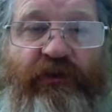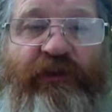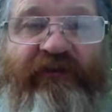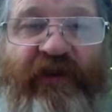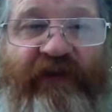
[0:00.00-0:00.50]

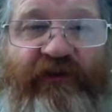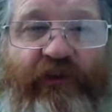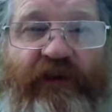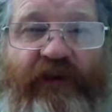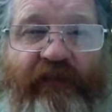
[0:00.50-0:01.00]
be
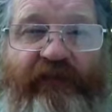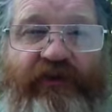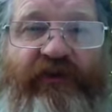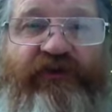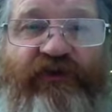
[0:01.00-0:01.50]
flexible enough to
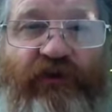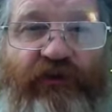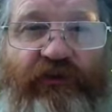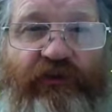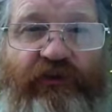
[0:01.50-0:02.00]
discern,